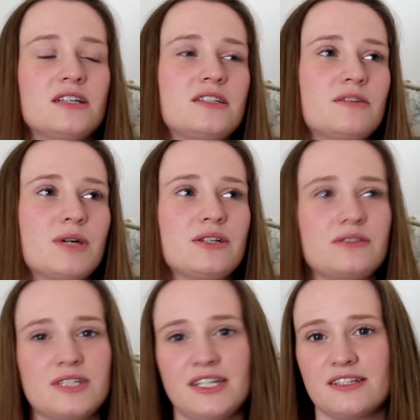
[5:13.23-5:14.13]
So whilst
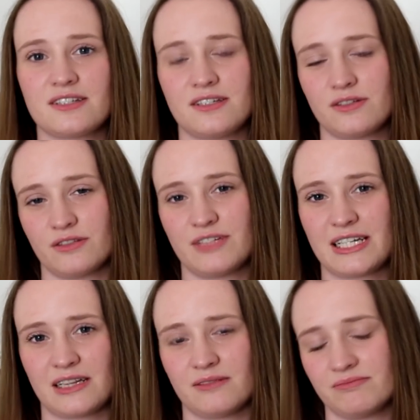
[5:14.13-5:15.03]
you'll see there's this sort of
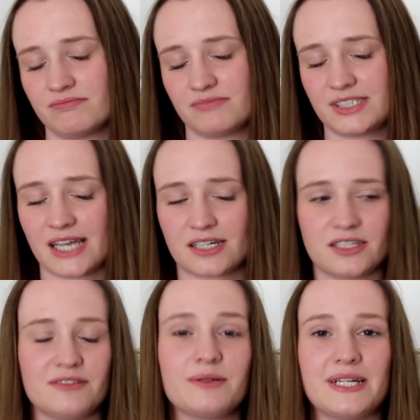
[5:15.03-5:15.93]
little
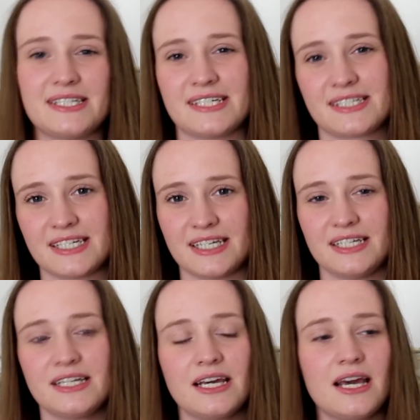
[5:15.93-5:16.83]
section of
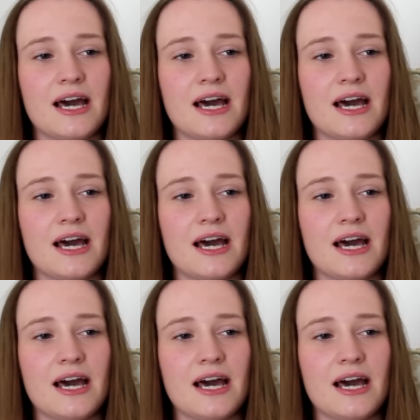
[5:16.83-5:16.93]
2016,